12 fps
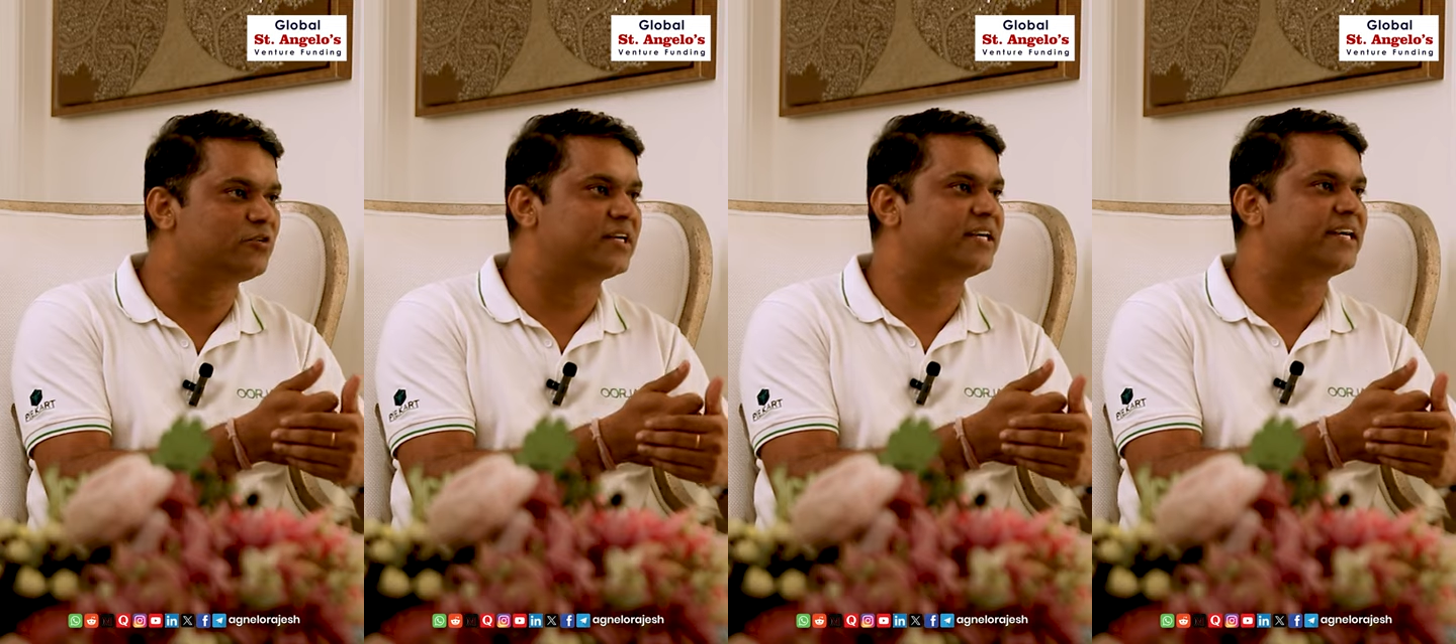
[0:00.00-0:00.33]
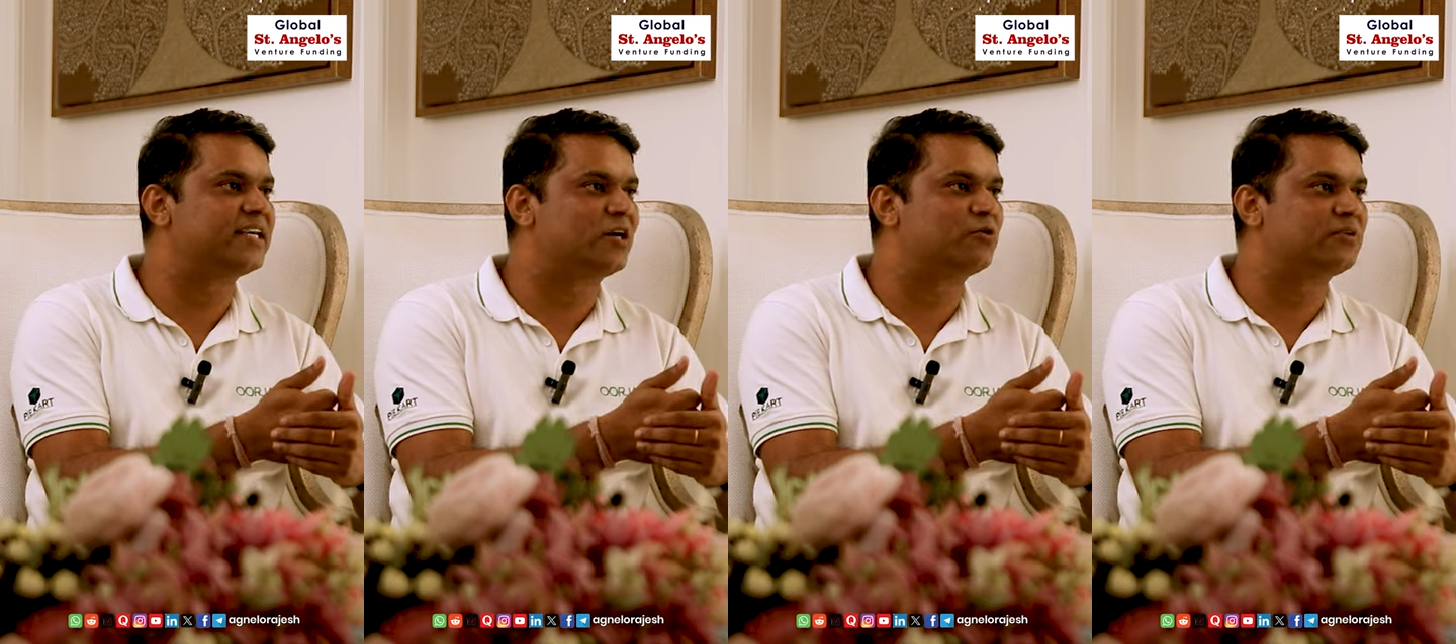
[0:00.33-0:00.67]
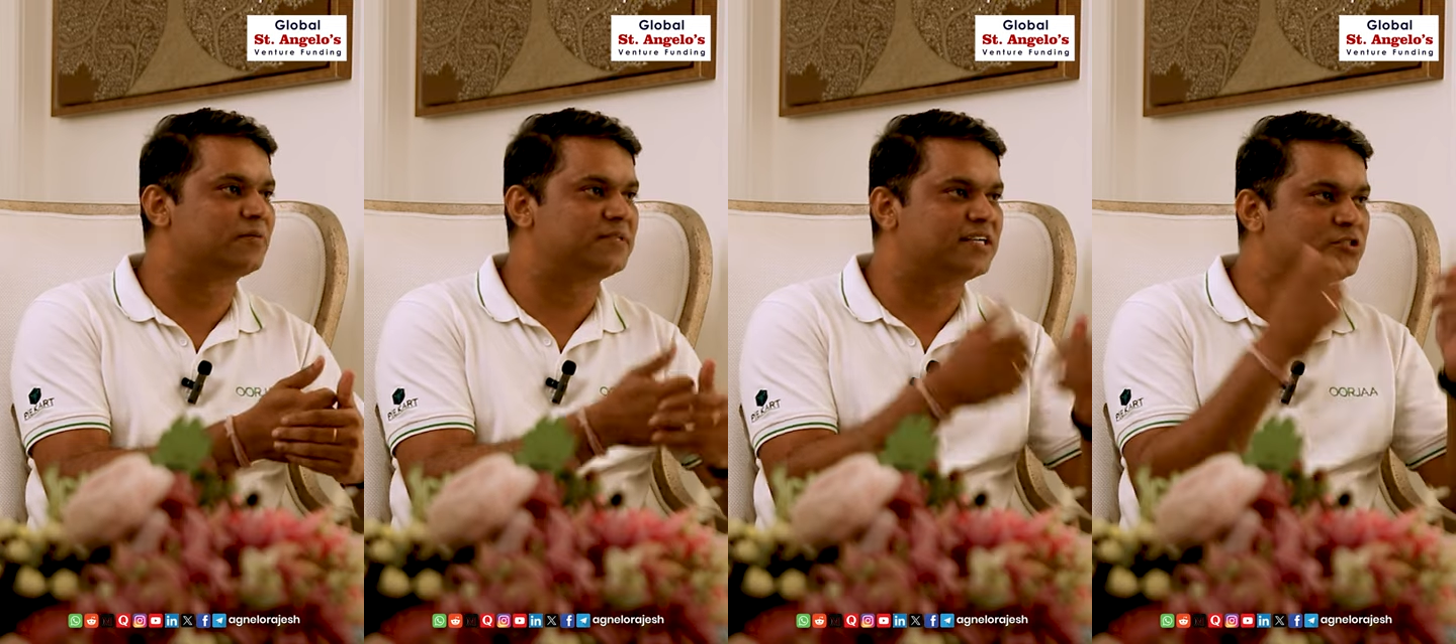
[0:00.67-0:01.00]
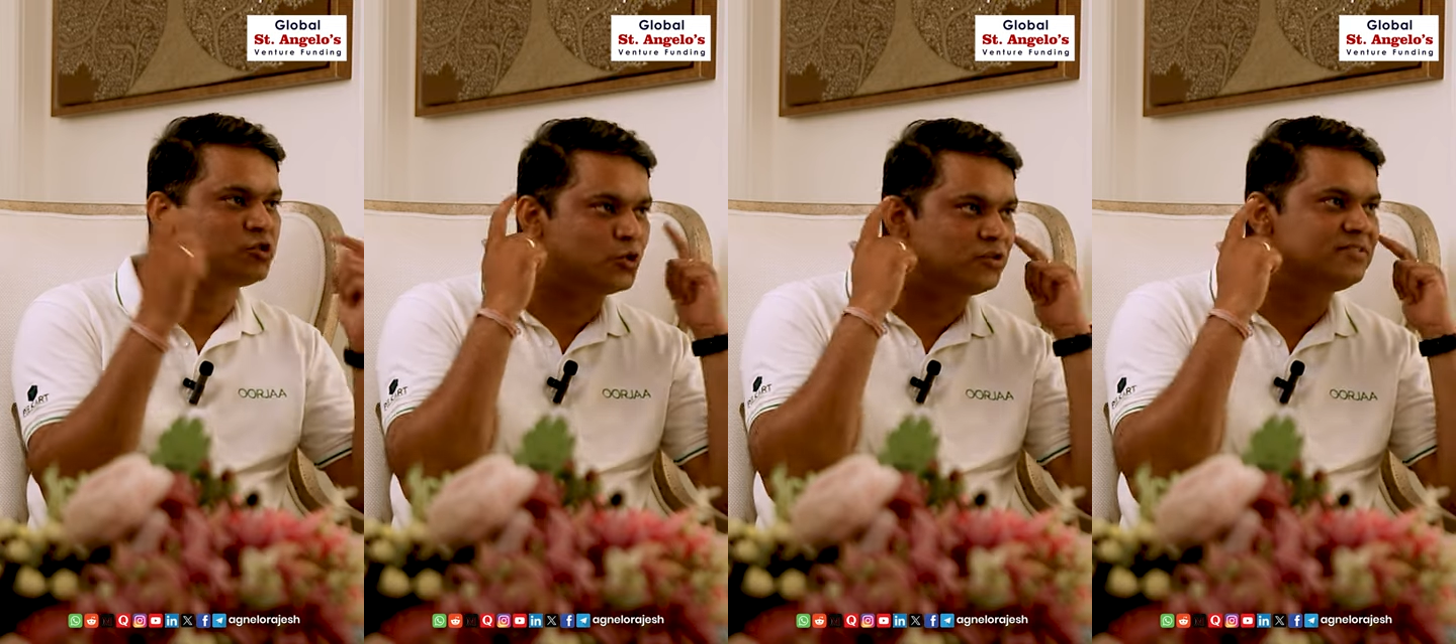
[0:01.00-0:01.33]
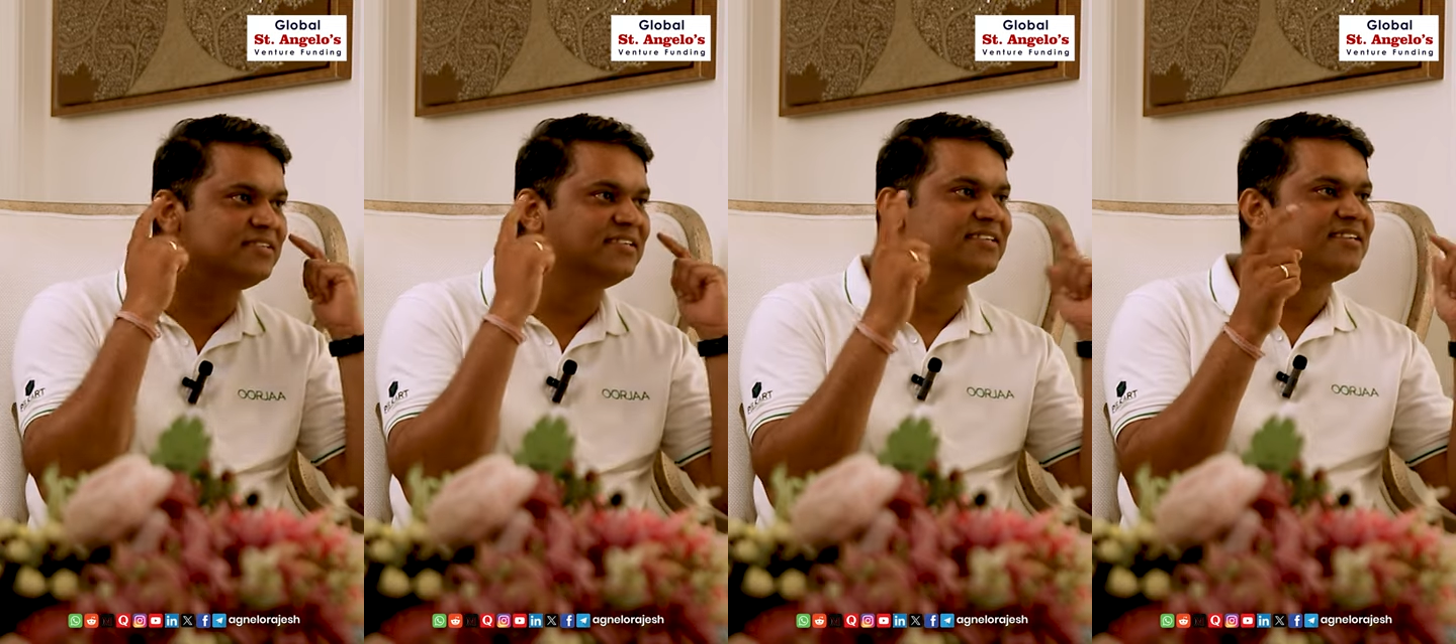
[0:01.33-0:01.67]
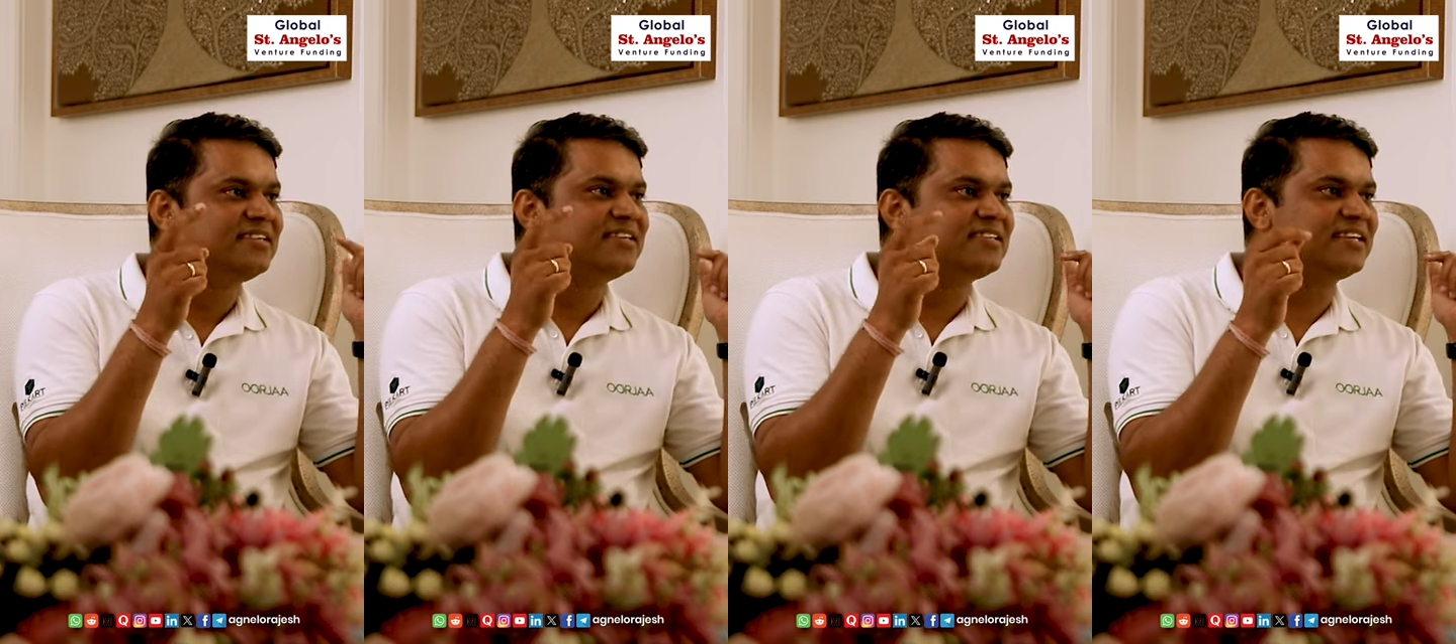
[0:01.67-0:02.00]
to get out of that zone
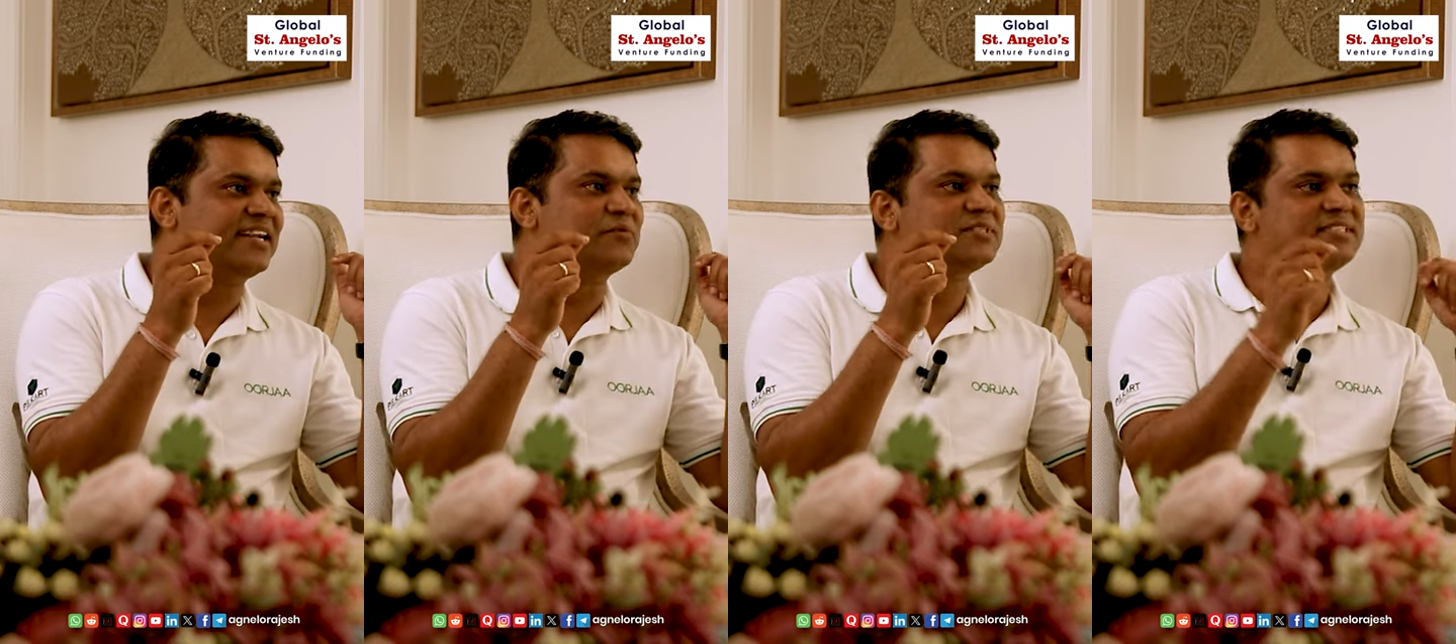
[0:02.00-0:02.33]
that I'm